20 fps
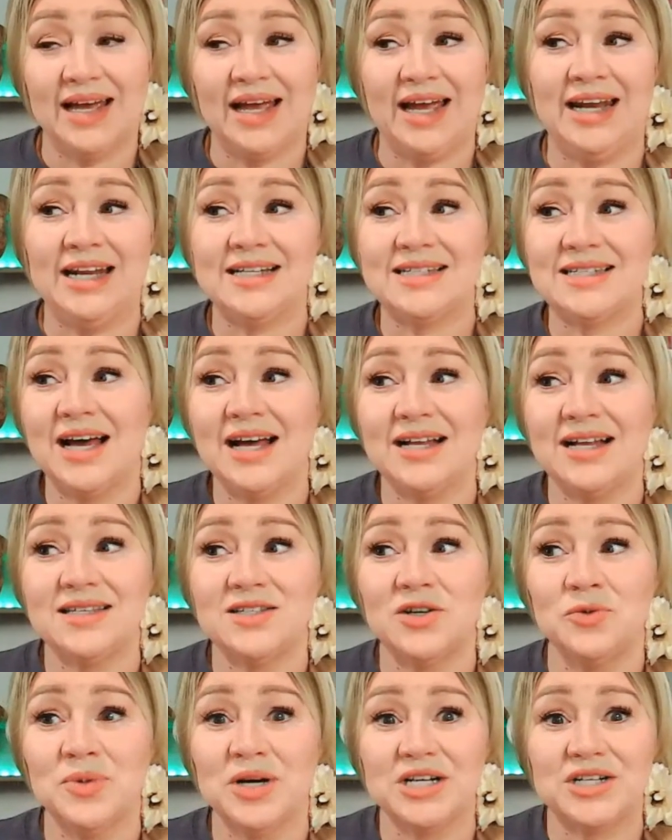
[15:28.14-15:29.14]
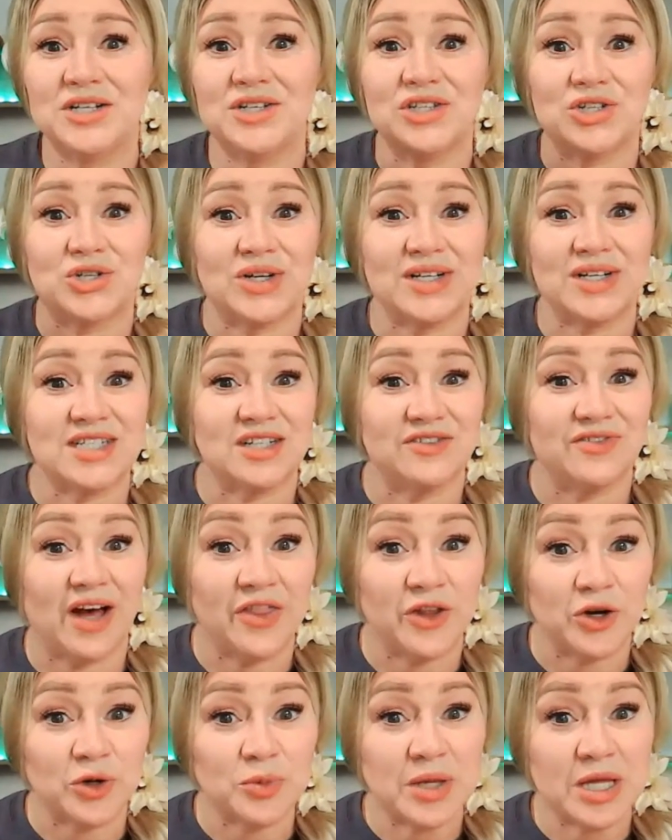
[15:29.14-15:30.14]
And it's not so much the trust of
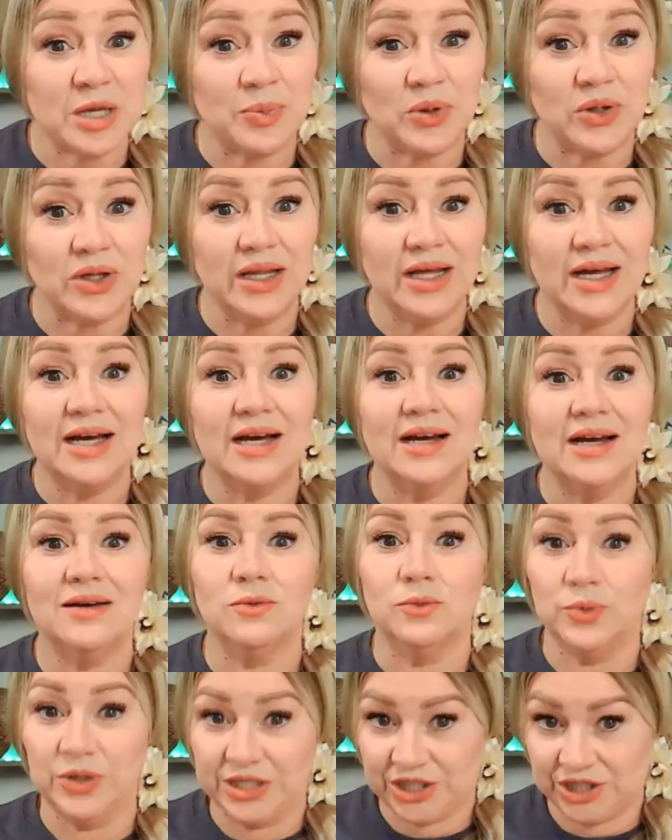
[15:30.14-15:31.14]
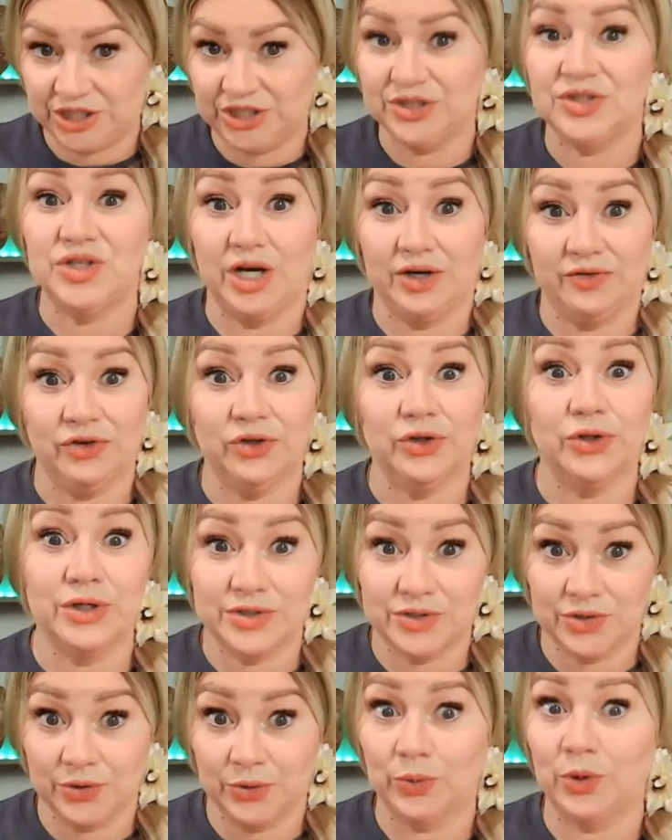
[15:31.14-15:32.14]
other people, which is definitely
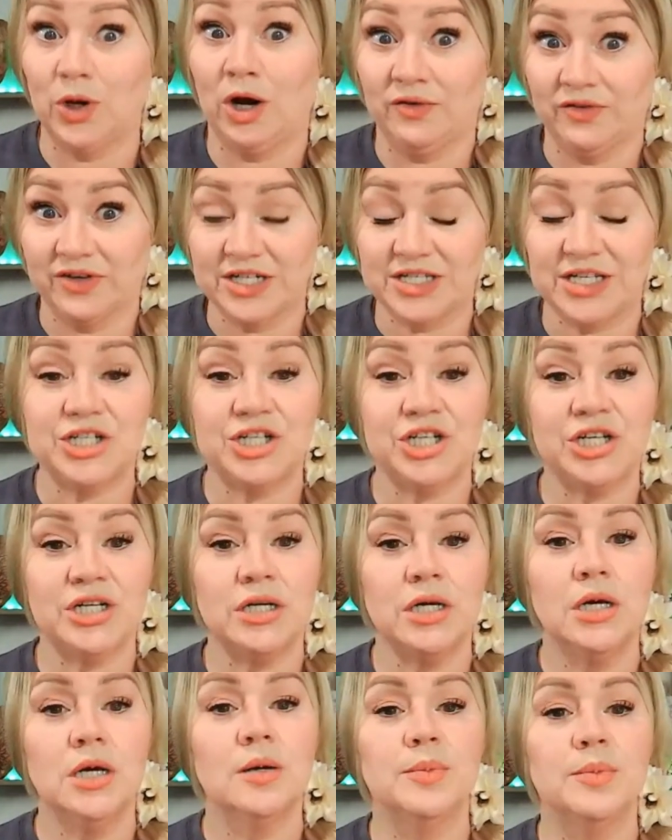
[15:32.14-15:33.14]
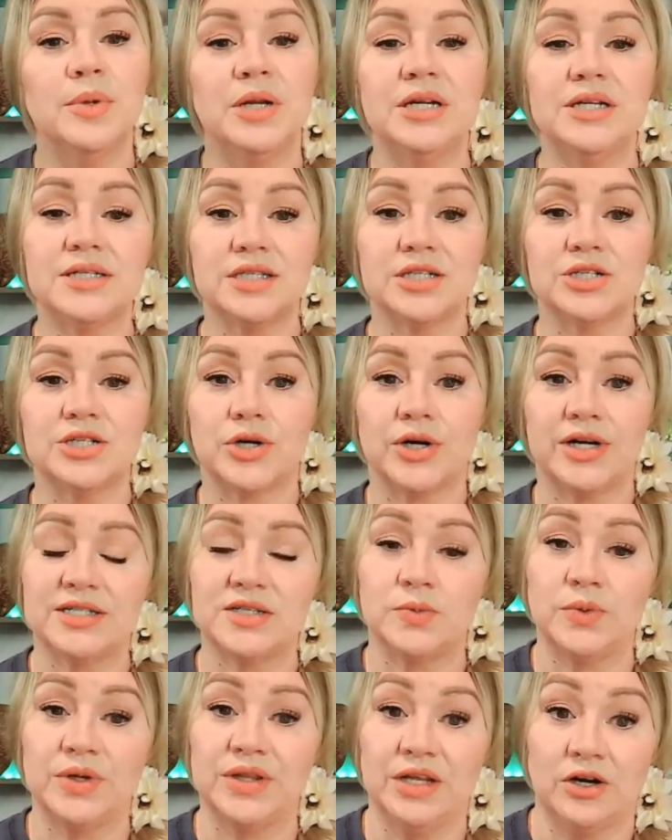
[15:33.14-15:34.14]
its own conversation, but it's the
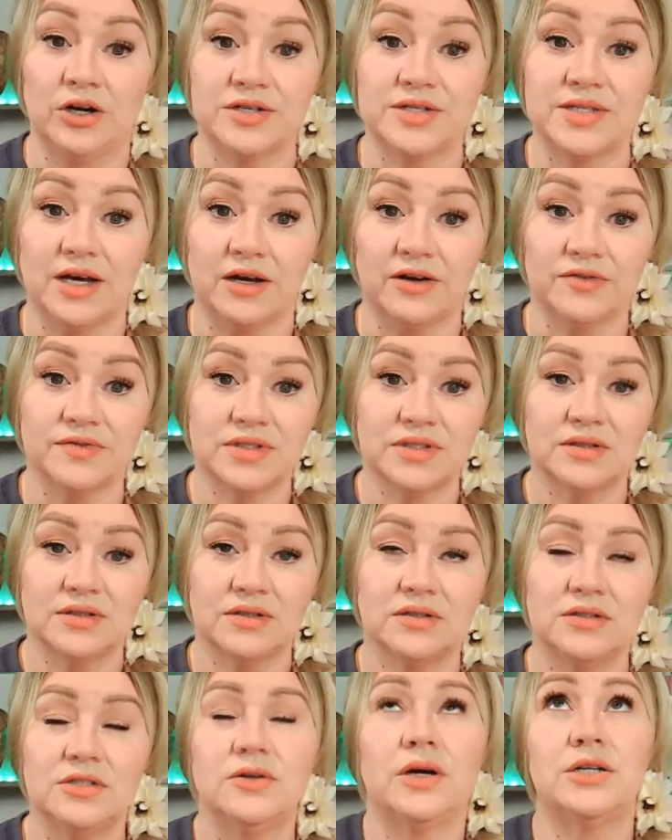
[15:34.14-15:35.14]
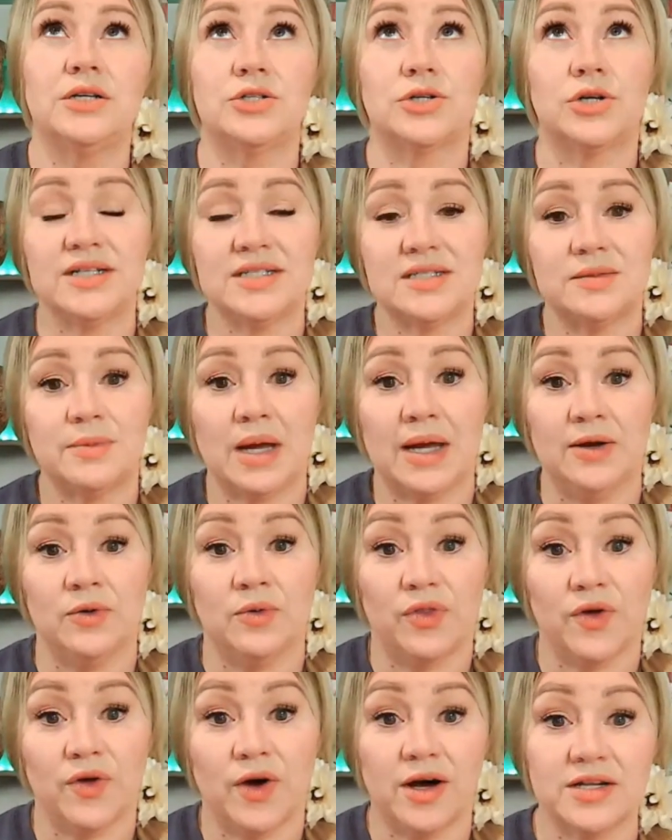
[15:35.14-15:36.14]
trust within ourselves. Do I trust my
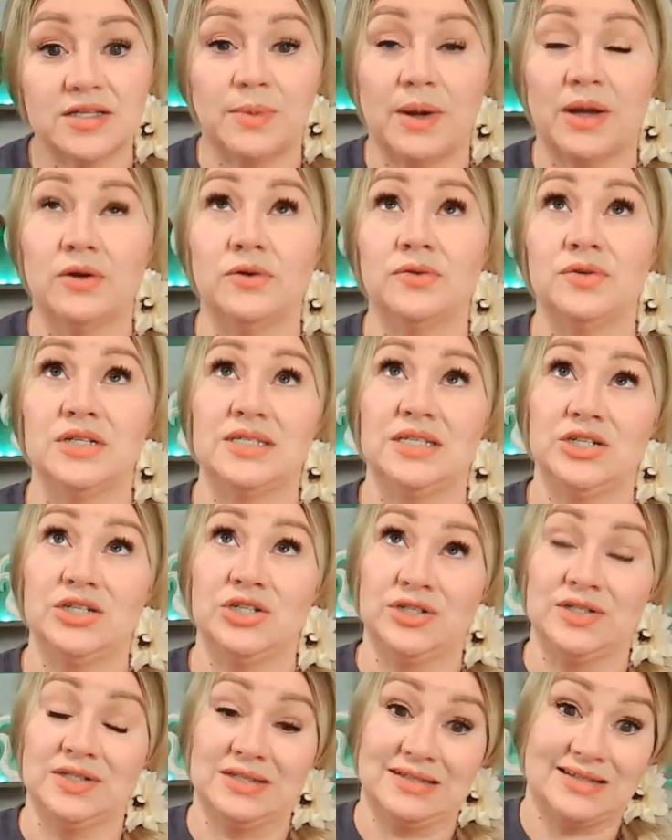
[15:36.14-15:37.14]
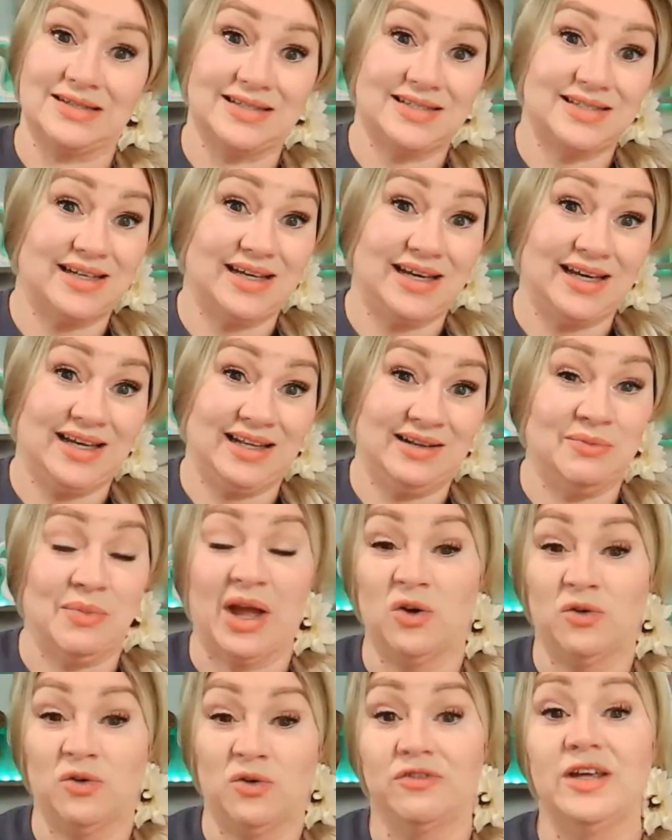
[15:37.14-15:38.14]
own thoughts, my own decisions, and
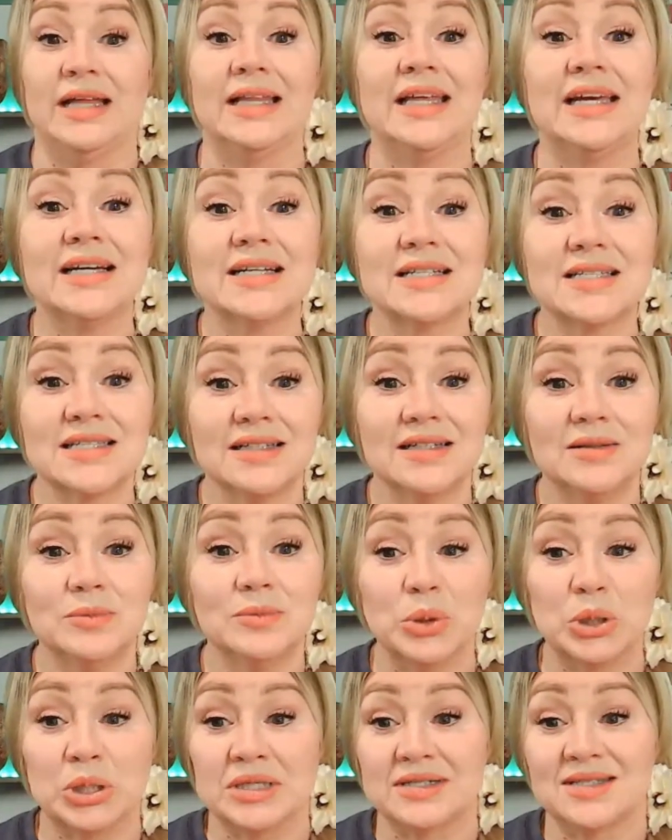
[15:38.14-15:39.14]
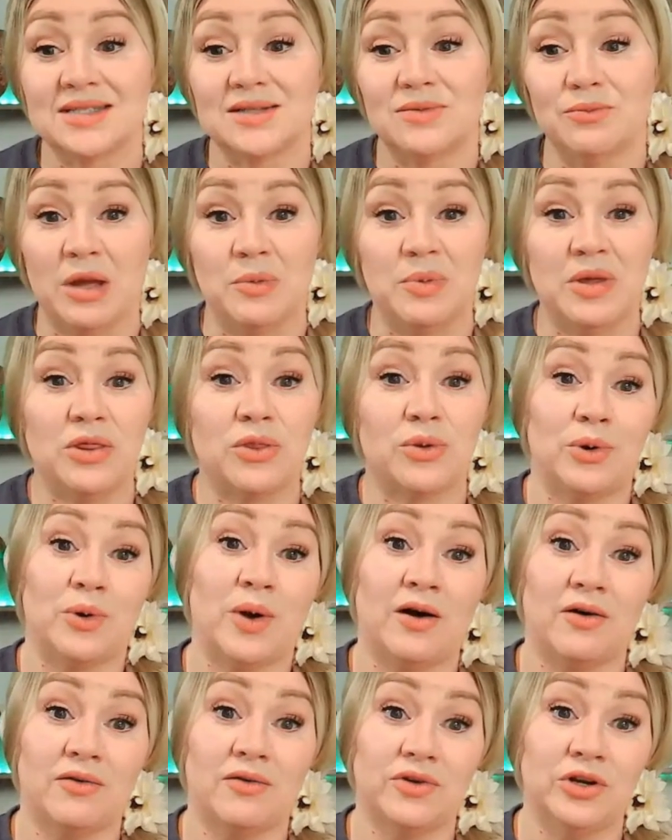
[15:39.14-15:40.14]
my own feelings? Because maybe
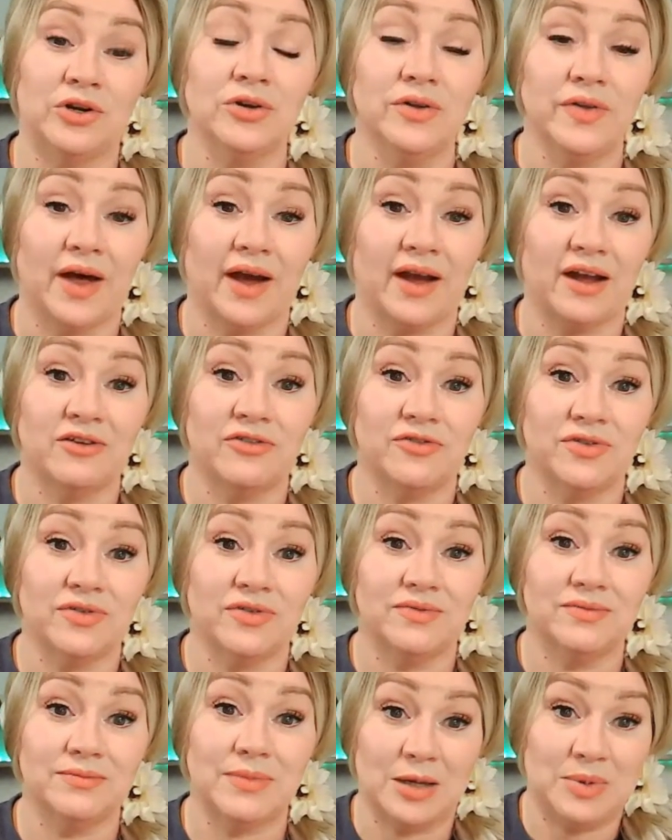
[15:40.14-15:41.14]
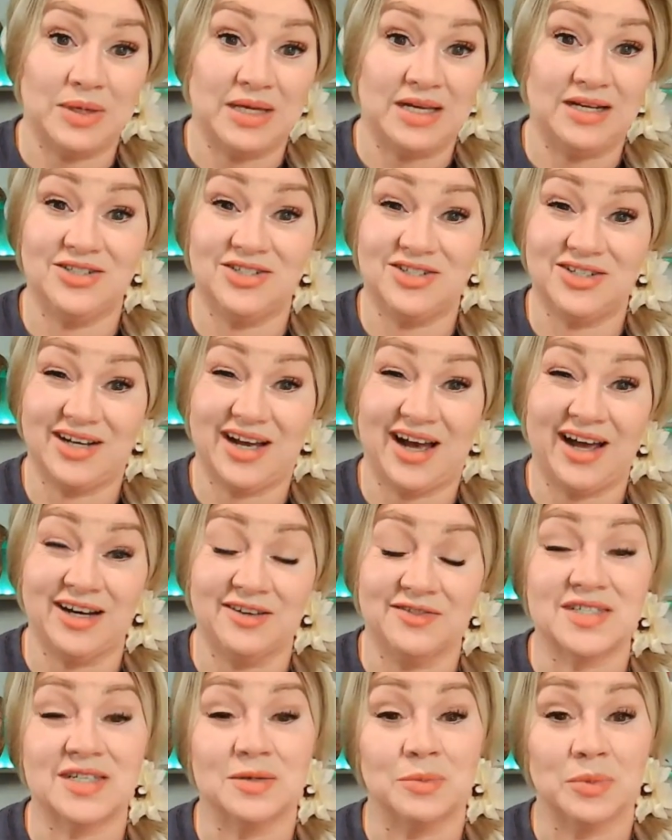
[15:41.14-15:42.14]
throughout your life, maybe
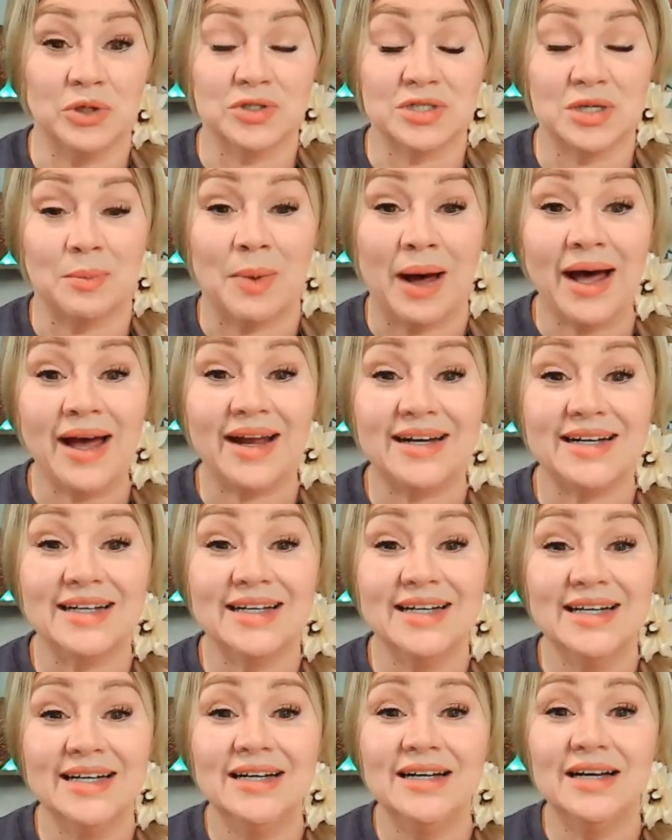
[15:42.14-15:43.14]
kind of similar to mine,